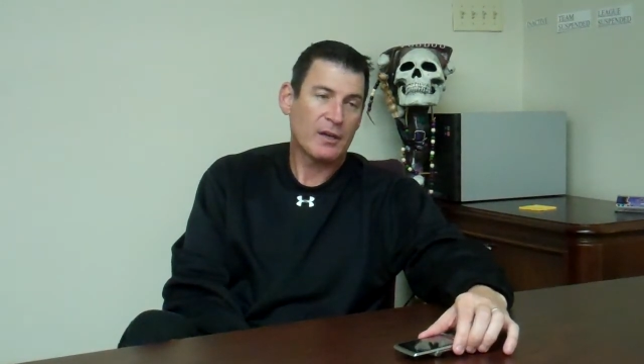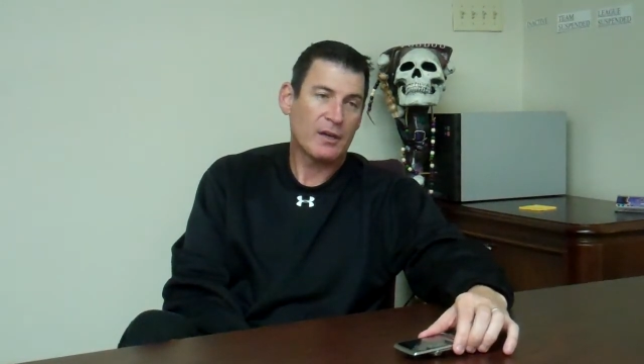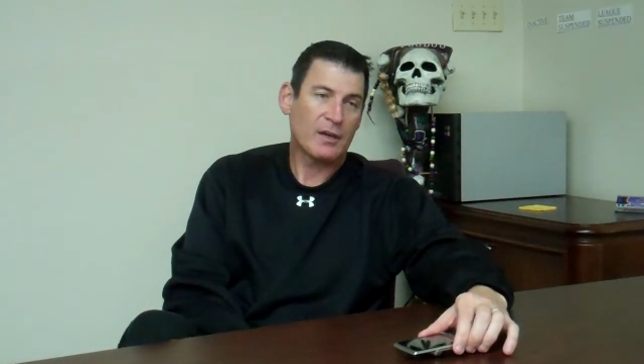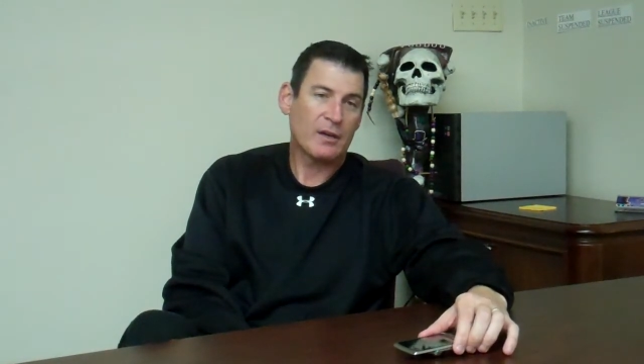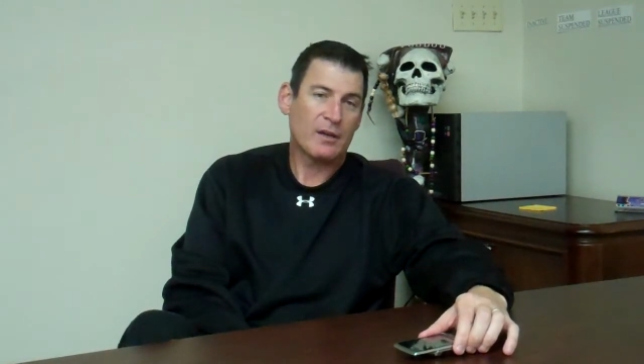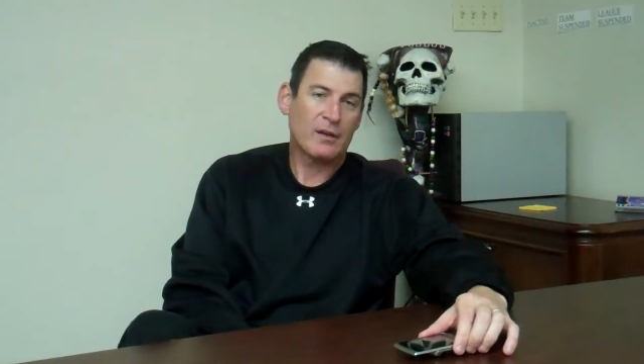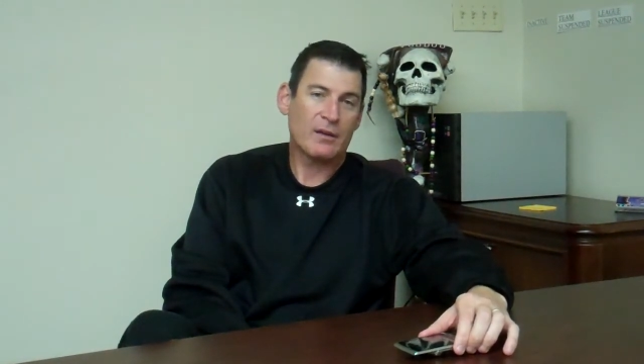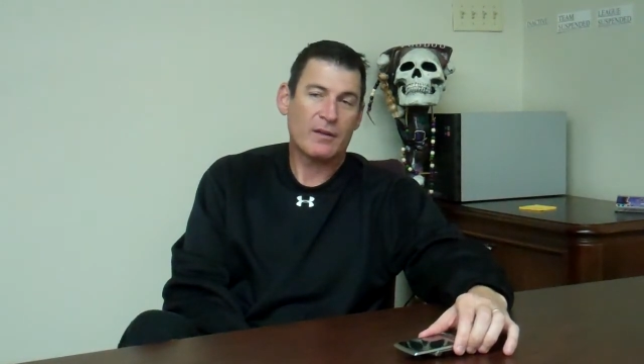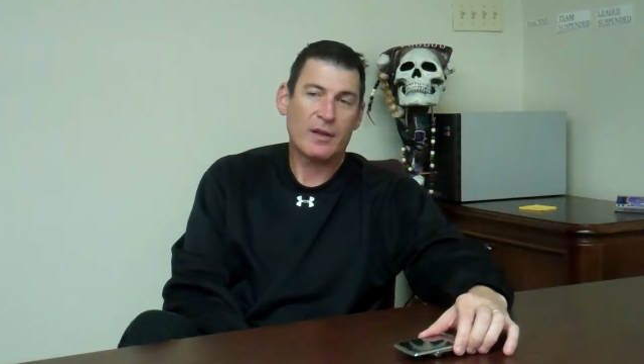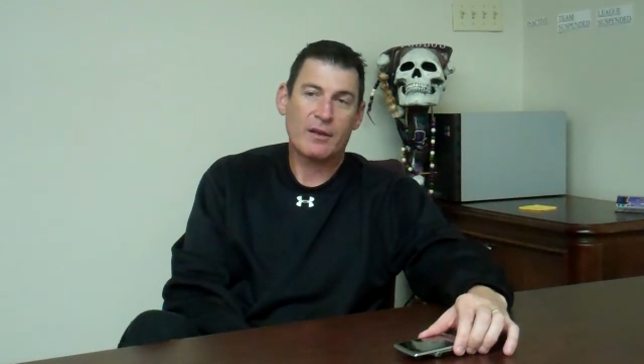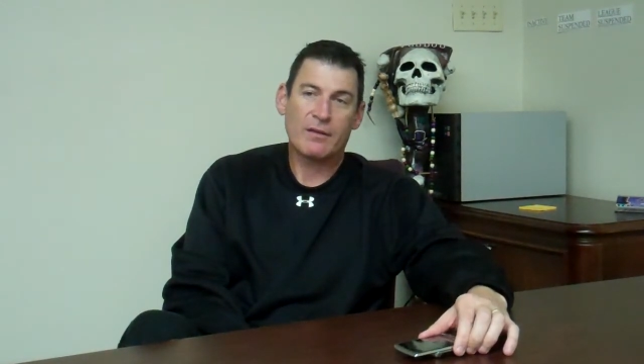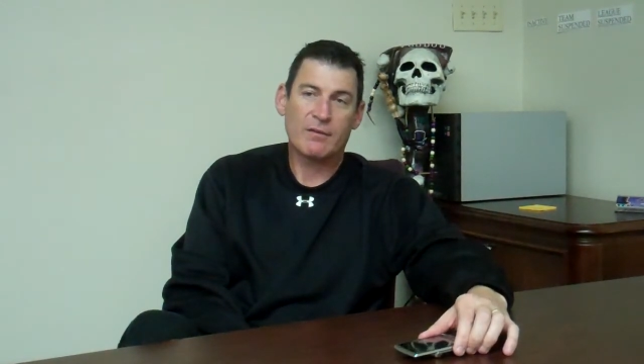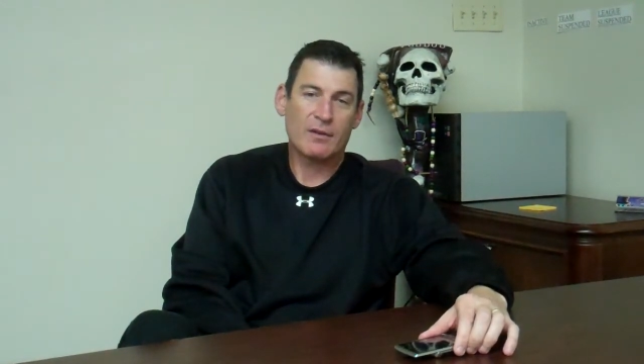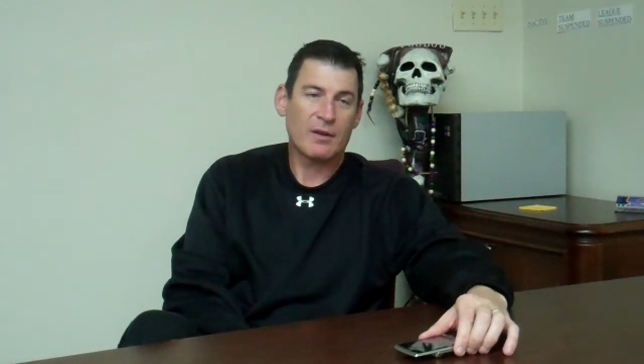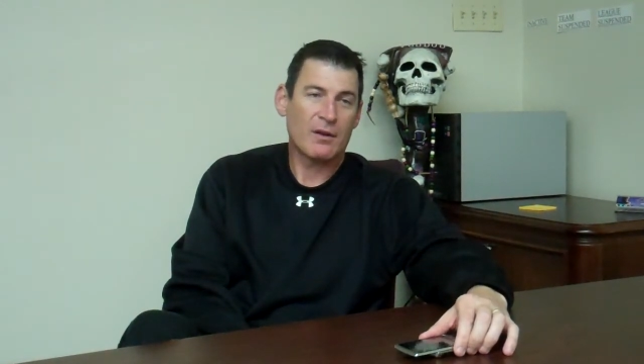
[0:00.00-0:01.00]
uh,
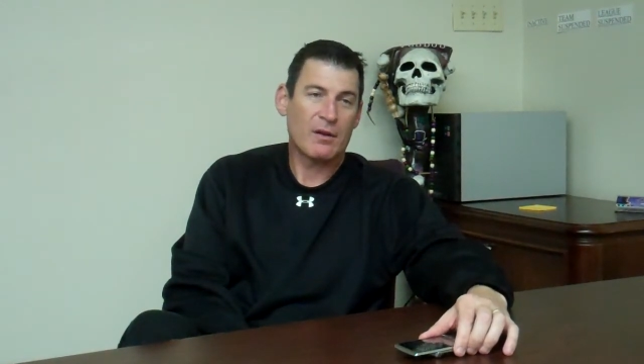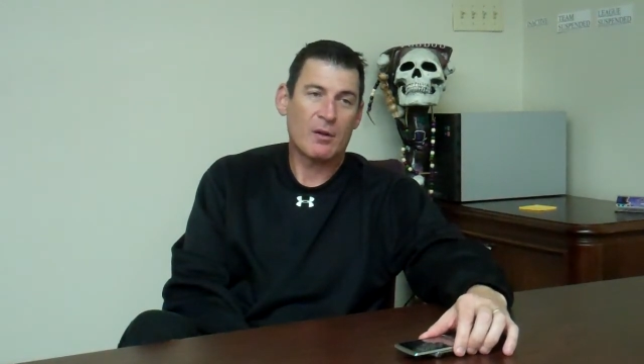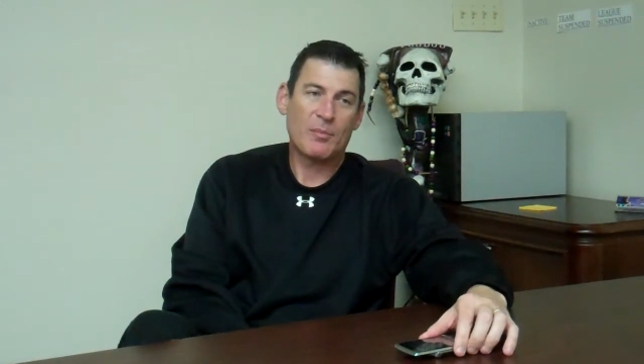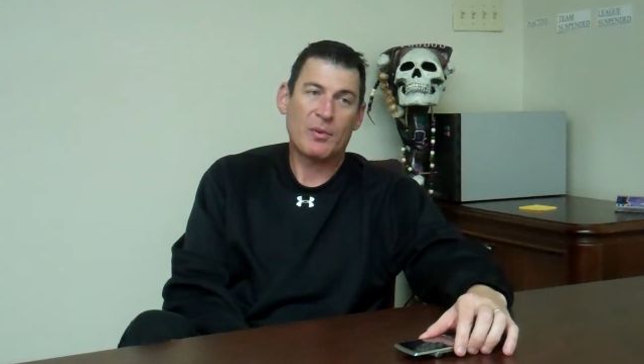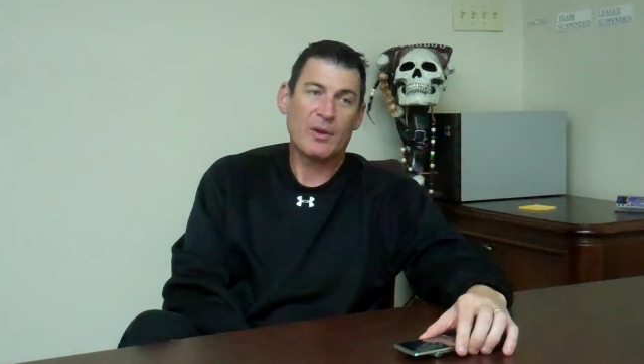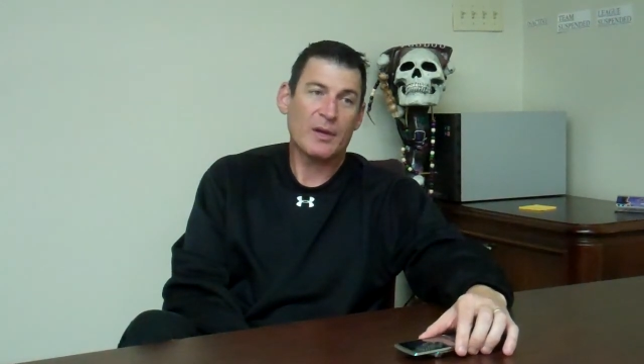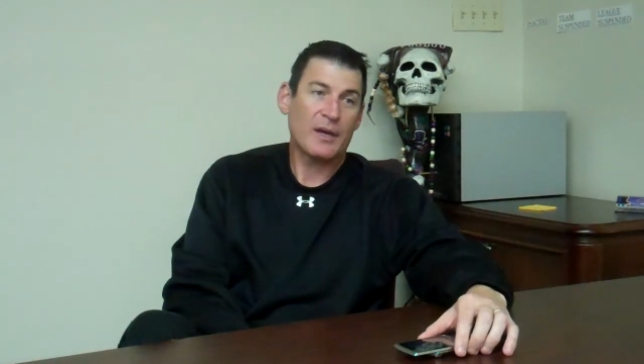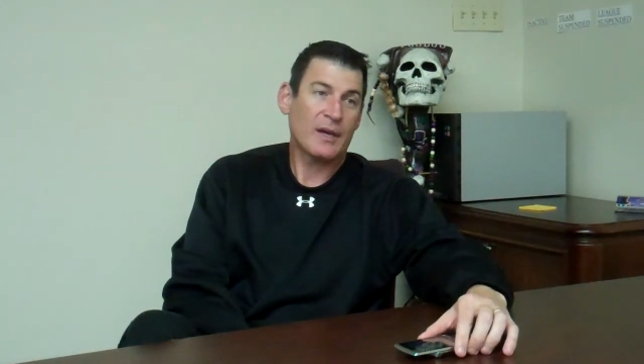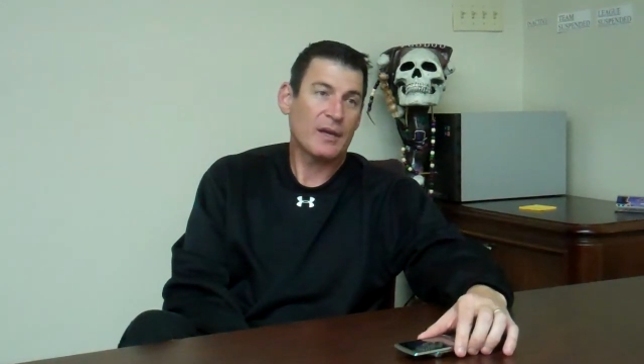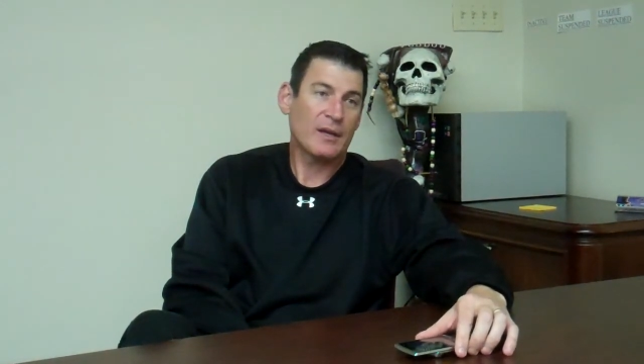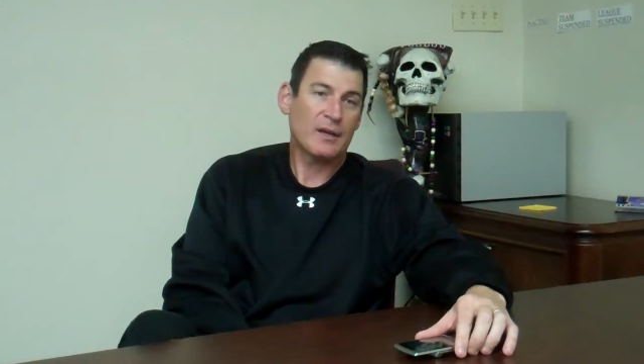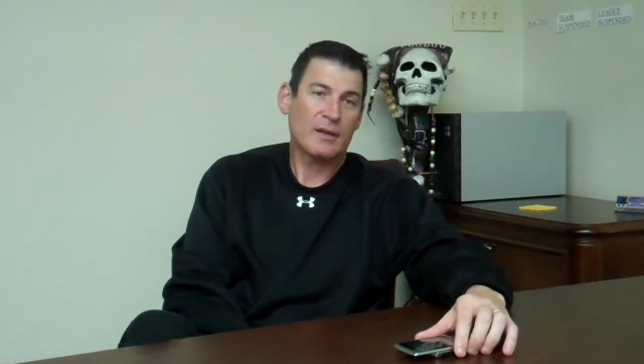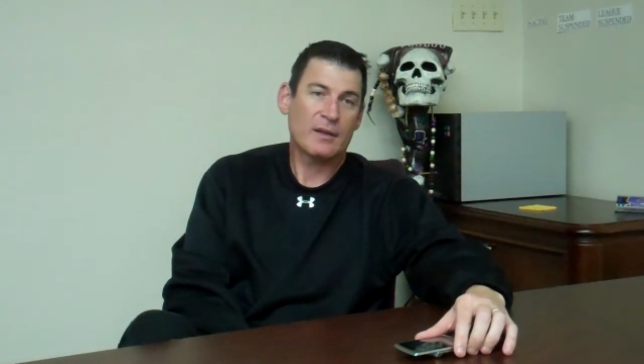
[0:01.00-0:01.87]
that can all play,